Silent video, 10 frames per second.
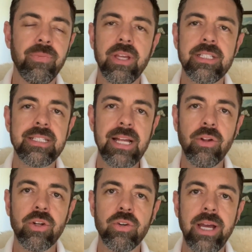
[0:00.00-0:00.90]
seller
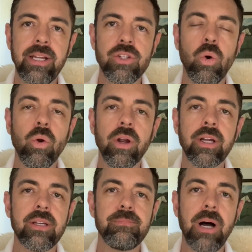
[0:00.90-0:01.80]
credit
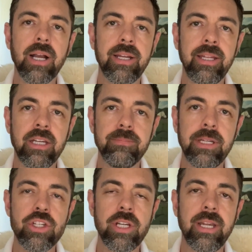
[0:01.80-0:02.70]
or pocketing
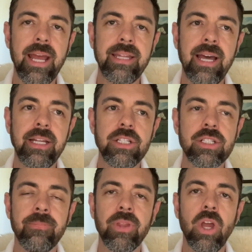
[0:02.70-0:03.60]
commission, and that
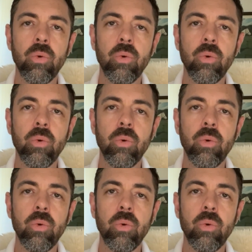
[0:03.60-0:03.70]
is,